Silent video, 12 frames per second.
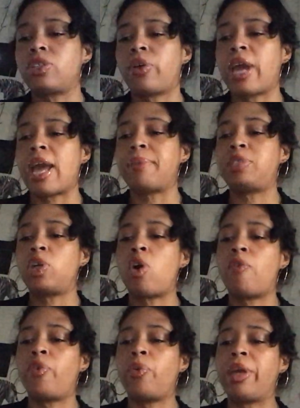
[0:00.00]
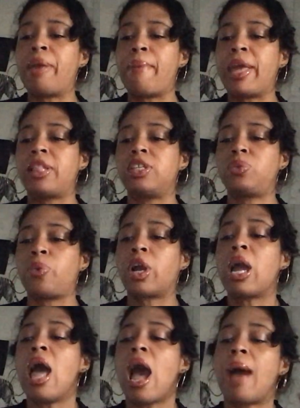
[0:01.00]
Okay, I'm so hopeful we can make this
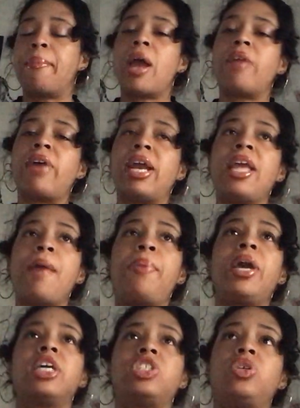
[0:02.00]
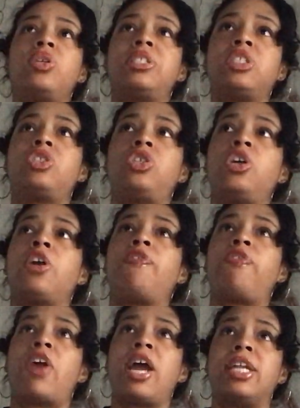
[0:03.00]
work. I'm not ready yet because you listen to your
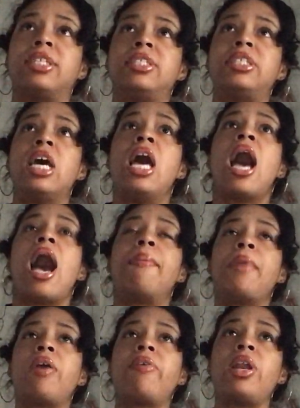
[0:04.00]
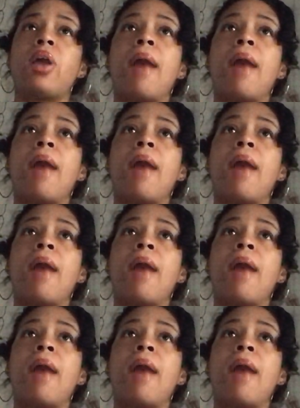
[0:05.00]
friends. I'm not ready.